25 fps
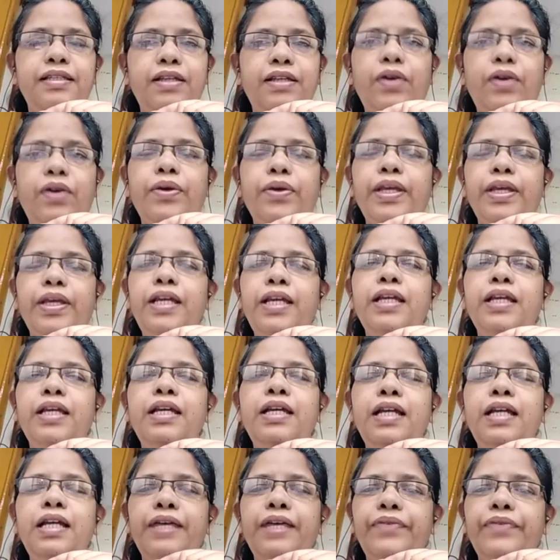Okay,
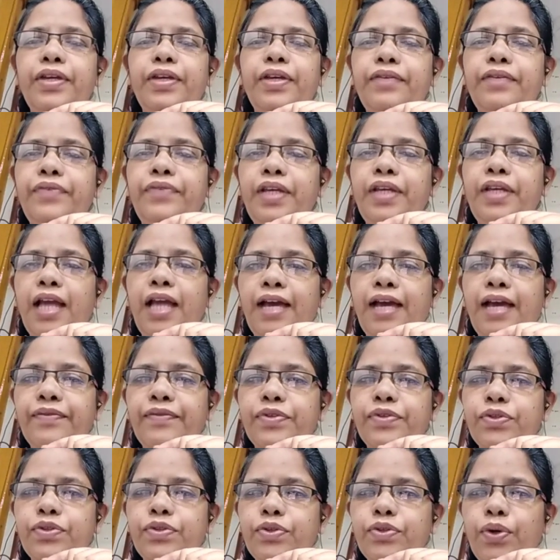we have
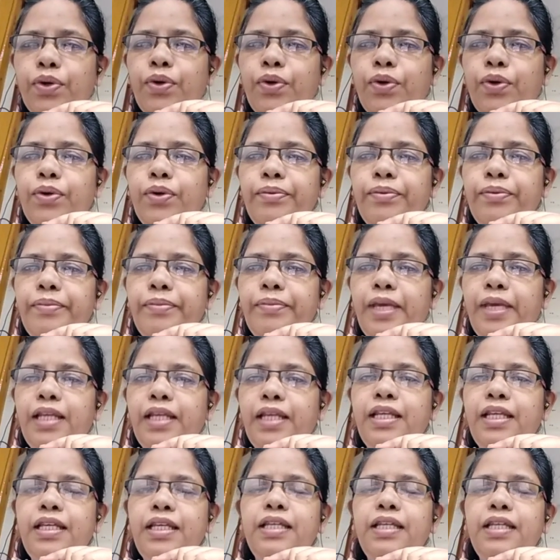so
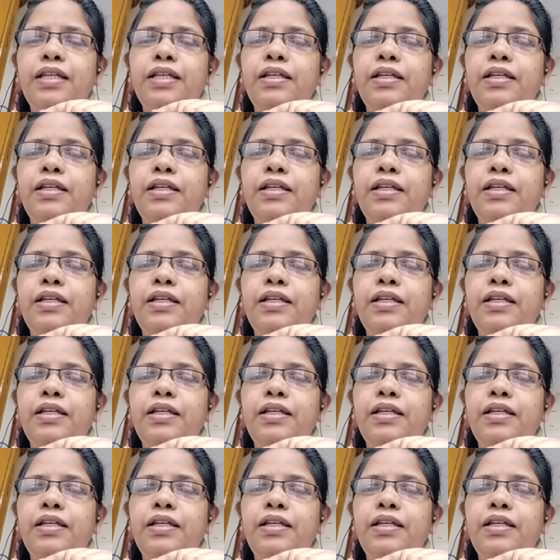many